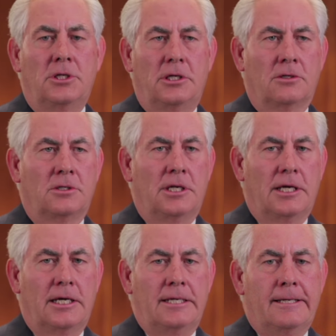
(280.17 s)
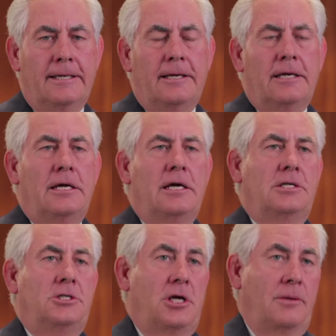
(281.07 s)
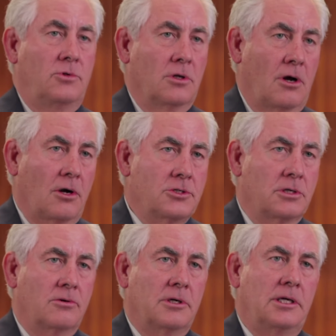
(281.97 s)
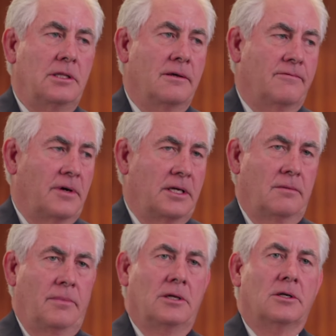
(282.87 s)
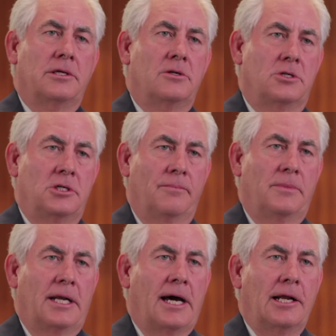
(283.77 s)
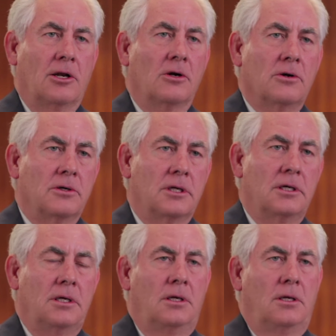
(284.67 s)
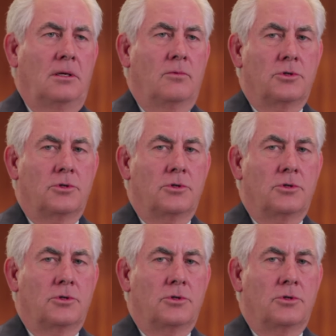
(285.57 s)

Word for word: maintain the architecture and maintain the integrity around the program delivery itself.